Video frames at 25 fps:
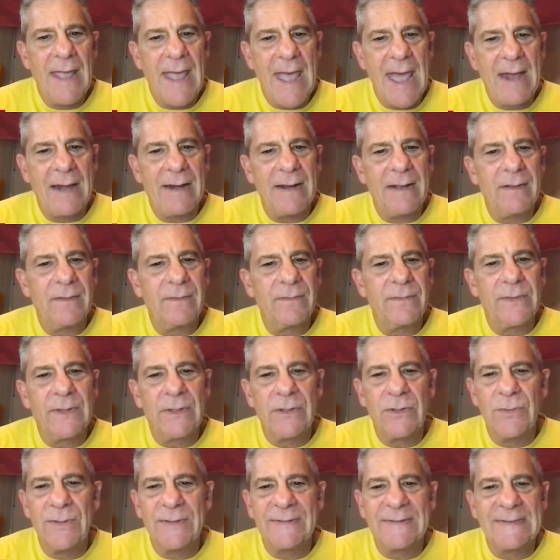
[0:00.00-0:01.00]
Adding the
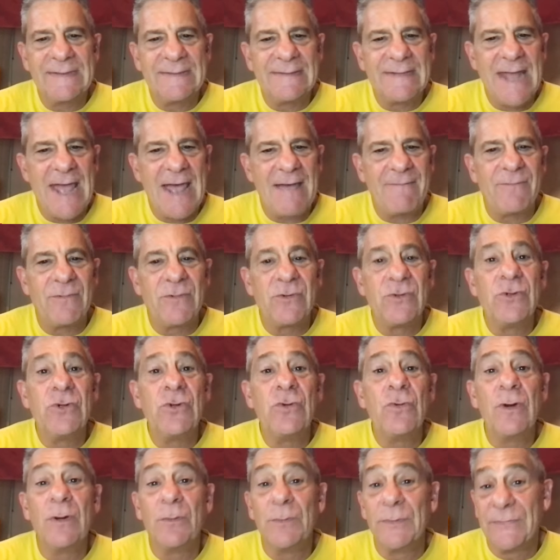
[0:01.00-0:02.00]
USC staff
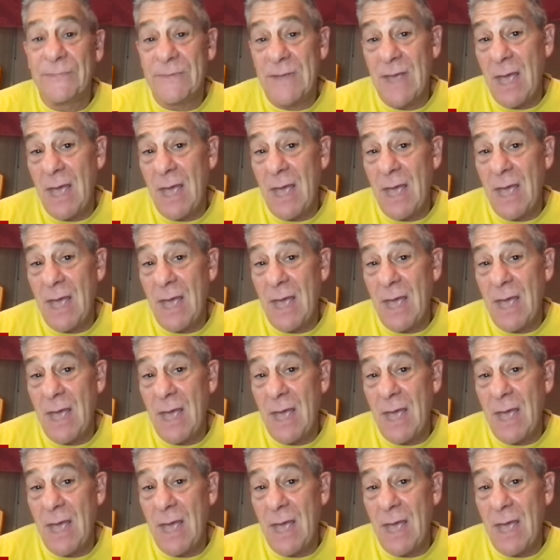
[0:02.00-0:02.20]
knew it was